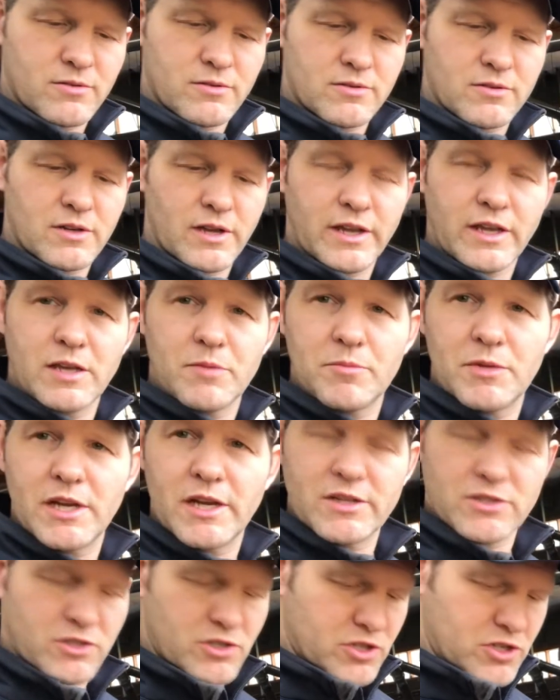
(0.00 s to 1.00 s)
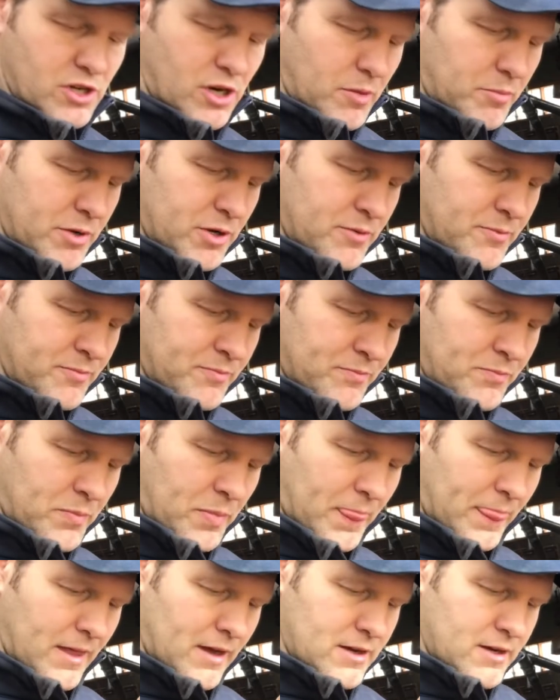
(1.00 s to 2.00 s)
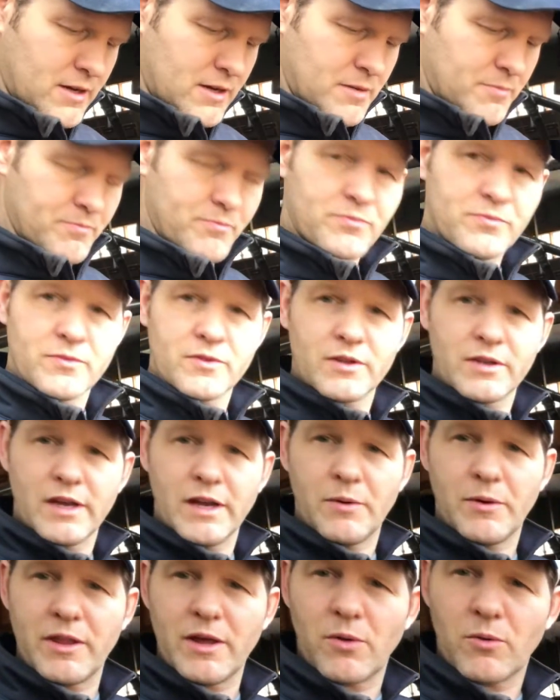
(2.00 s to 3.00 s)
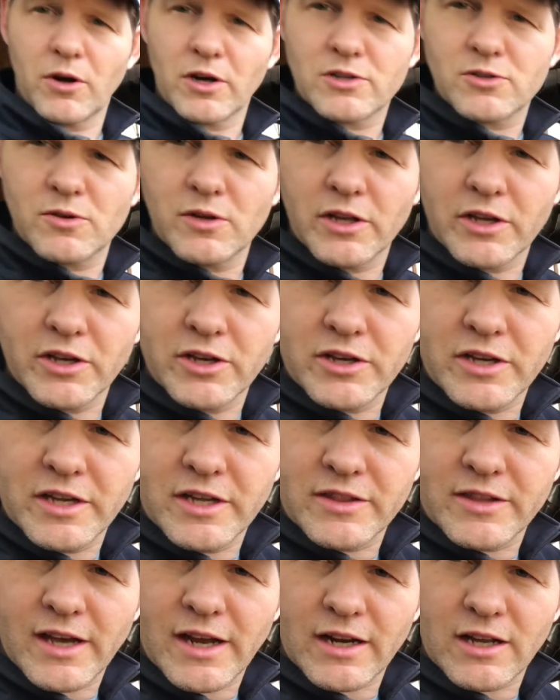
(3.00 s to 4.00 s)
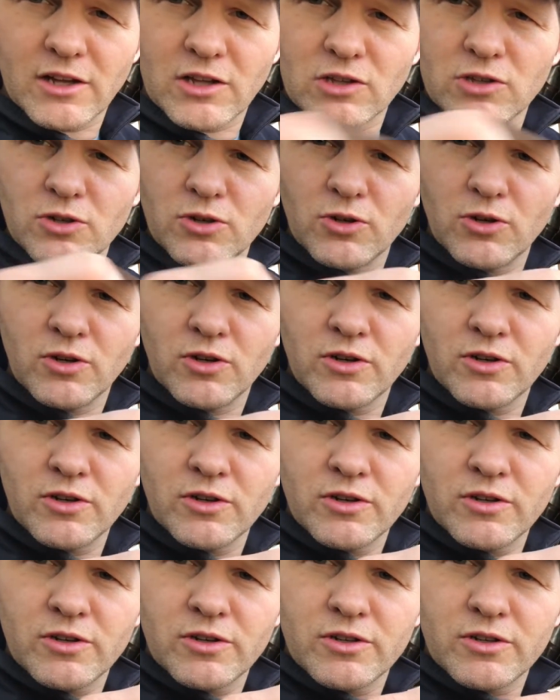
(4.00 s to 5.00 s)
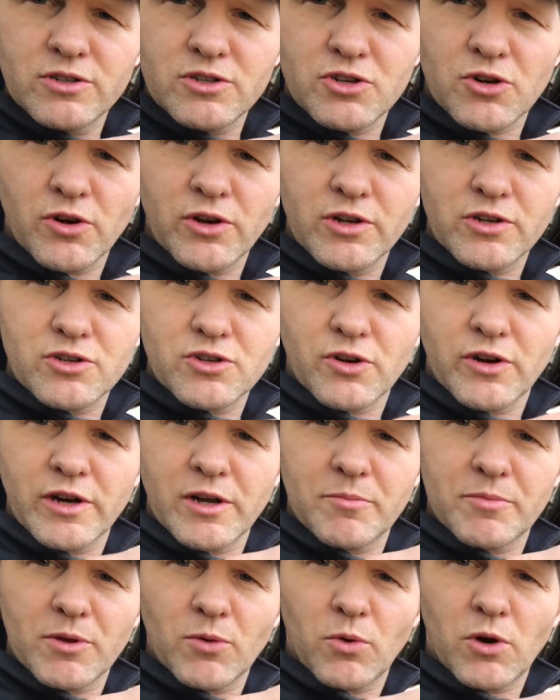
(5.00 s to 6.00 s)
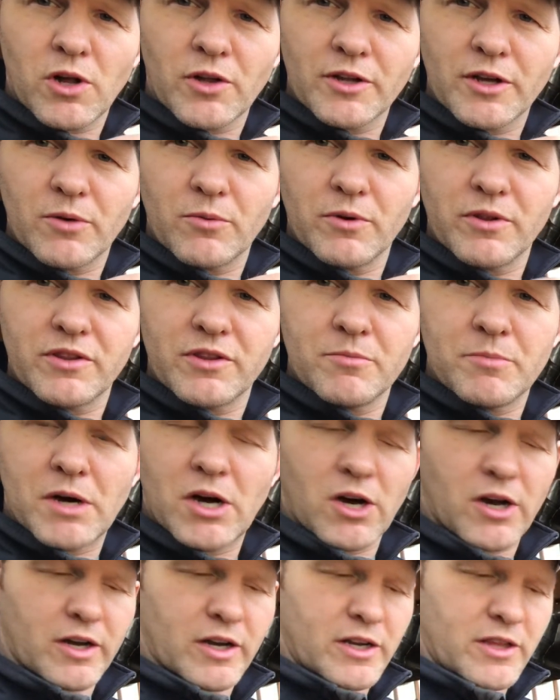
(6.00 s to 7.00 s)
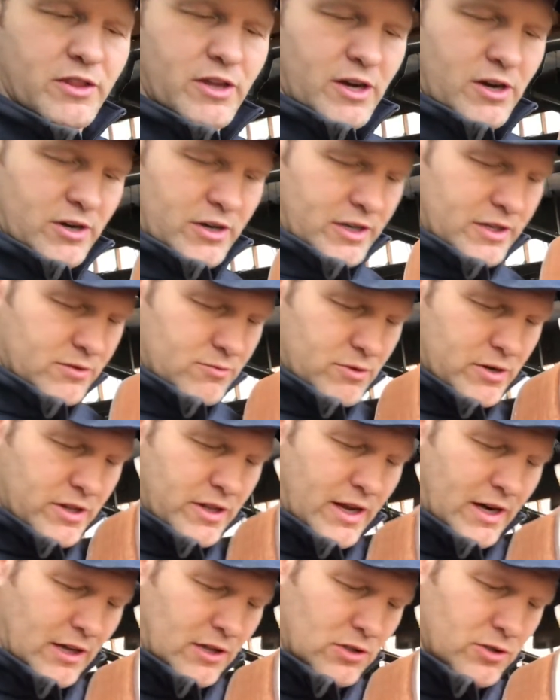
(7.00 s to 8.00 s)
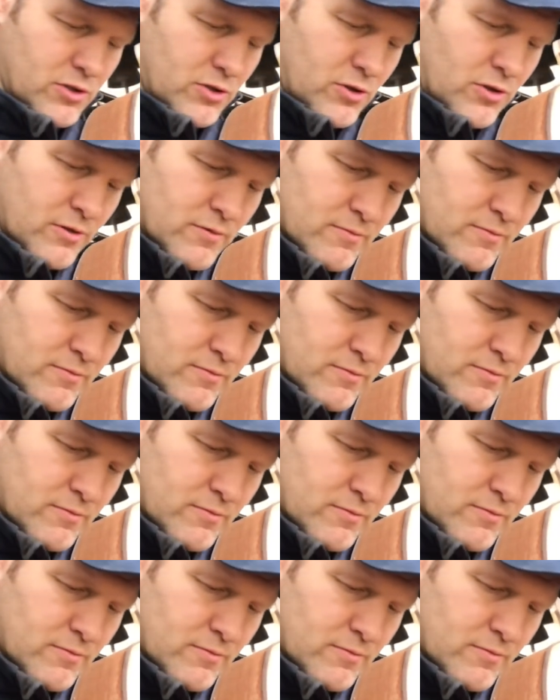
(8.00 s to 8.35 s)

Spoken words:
I keep it nice and sharp. Anyway, that works really good to get that glue. Join up the walnut with the mahogany there and get rid of that glue.